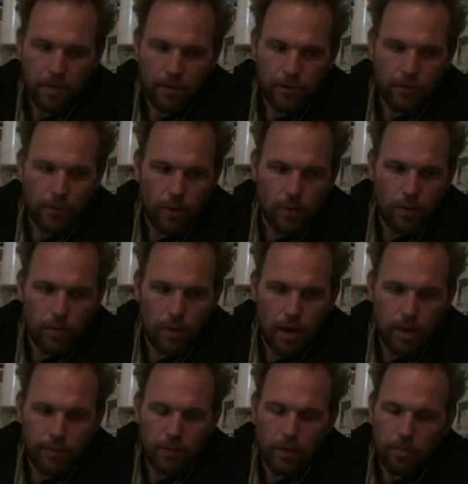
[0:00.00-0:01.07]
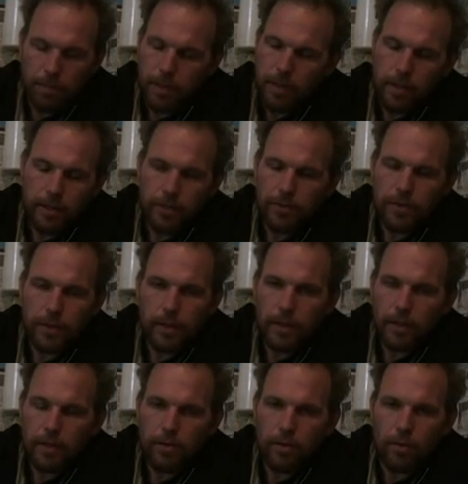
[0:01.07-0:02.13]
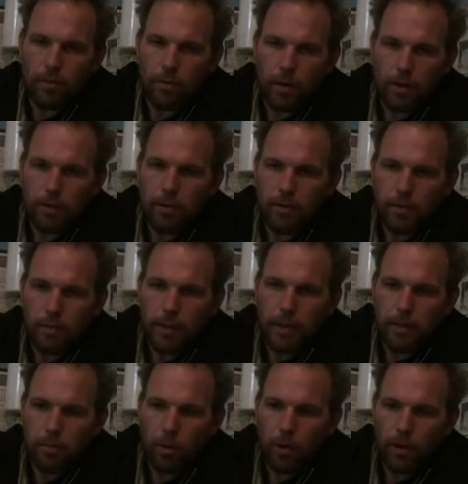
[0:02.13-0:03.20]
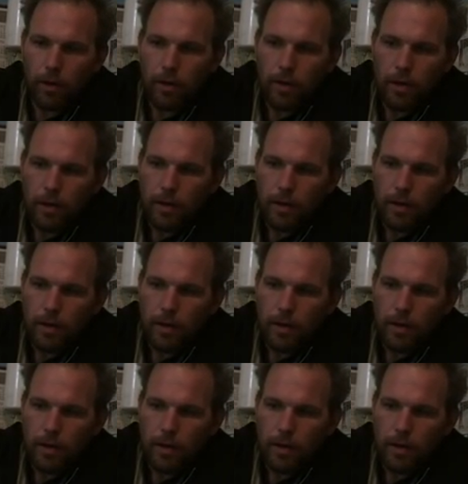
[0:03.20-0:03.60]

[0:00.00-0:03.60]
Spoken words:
So after a bit, I couldn't work with them anymore.